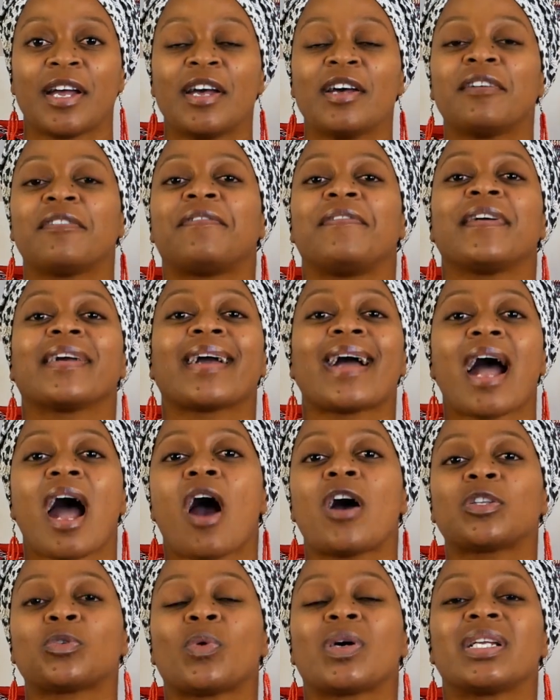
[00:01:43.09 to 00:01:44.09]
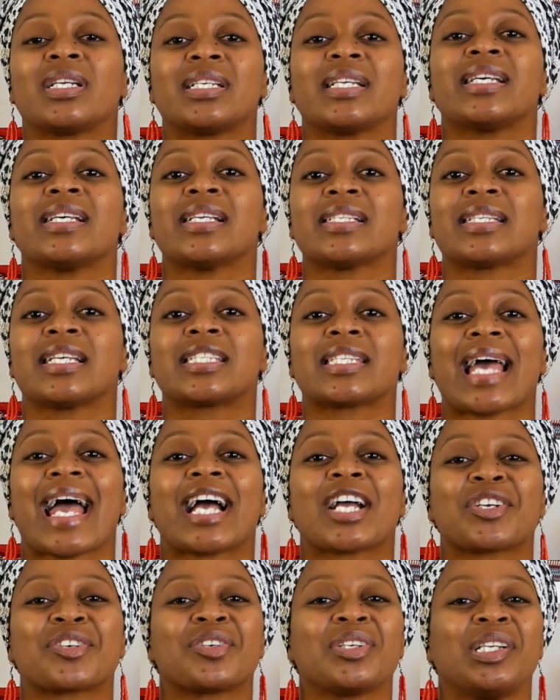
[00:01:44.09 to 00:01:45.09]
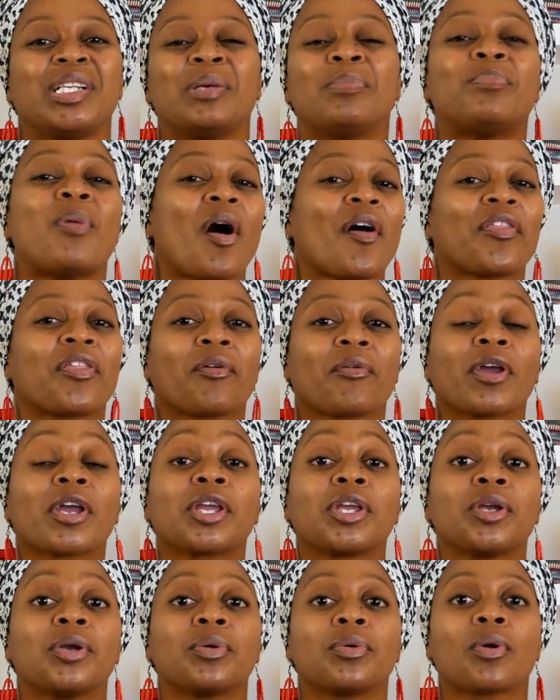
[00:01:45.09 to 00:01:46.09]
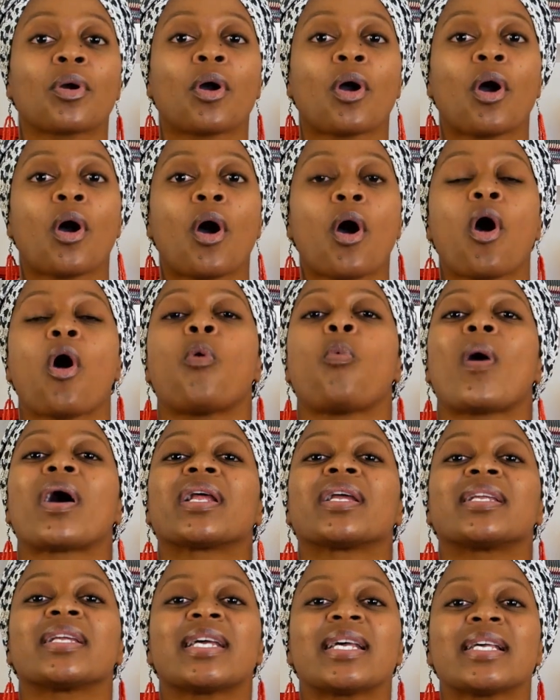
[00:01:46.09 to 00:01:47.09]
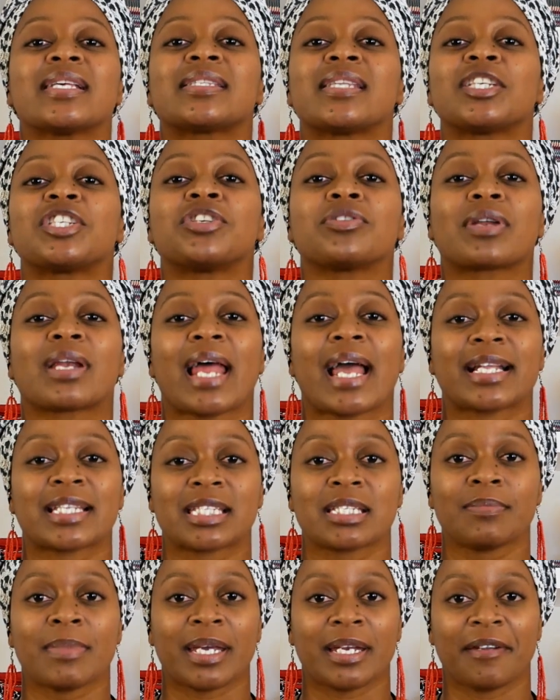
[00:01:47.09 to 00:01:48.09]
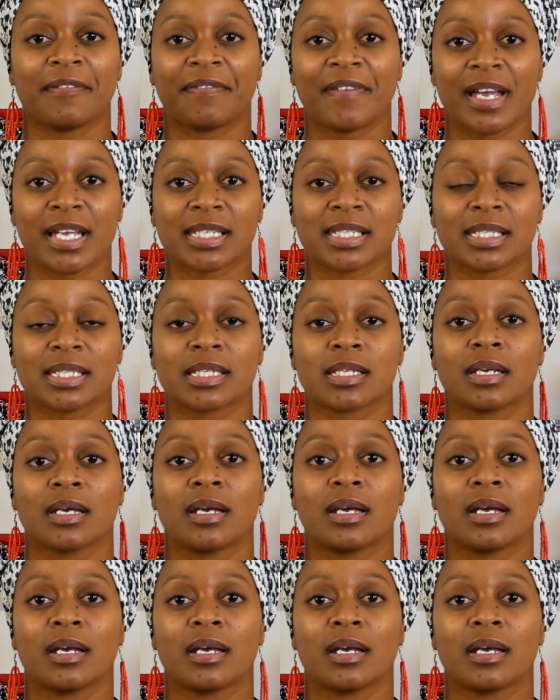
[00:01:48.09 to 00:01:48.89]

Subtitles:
Figure out what it is that's actually bothering you, or what it is that you'd like to manifest.